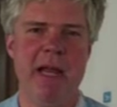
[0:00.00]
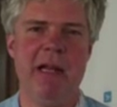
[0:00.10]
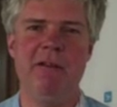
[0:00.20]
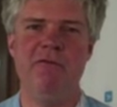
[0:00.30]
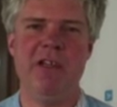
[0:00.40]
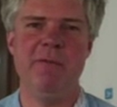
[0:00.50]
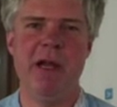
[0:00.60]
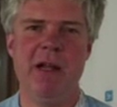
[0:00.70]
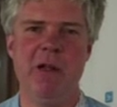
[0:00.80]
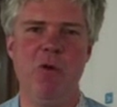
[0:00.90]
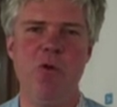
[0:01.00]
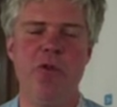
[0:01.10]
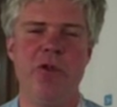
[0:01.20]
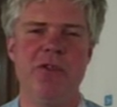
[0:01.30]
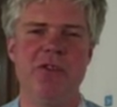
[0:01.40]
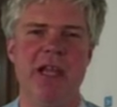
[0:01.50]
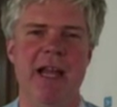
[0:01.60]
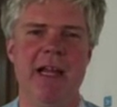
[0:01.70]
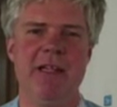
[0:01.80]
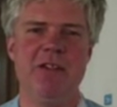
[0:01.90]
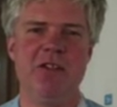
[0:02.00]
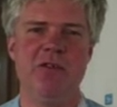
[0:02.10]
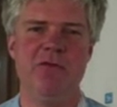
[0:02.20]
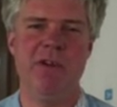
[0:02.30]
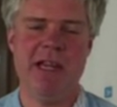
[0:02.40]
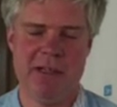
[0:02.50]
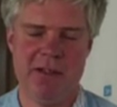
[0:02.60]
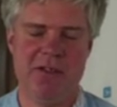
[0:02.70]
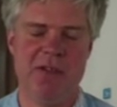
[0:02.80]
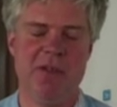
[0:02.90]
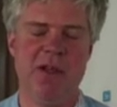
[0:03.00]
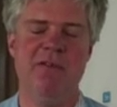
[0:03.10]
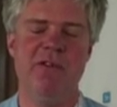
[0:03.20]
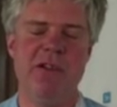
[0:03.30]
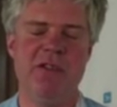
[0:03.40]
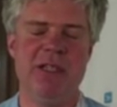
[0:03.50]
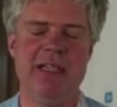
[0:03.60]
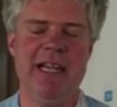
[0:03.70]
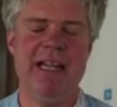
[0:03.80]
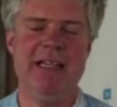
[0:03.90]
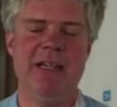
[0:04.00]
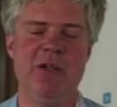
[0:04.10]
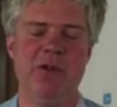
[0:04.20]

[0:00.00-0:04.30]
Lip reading: male and female authors and readers that have arisen in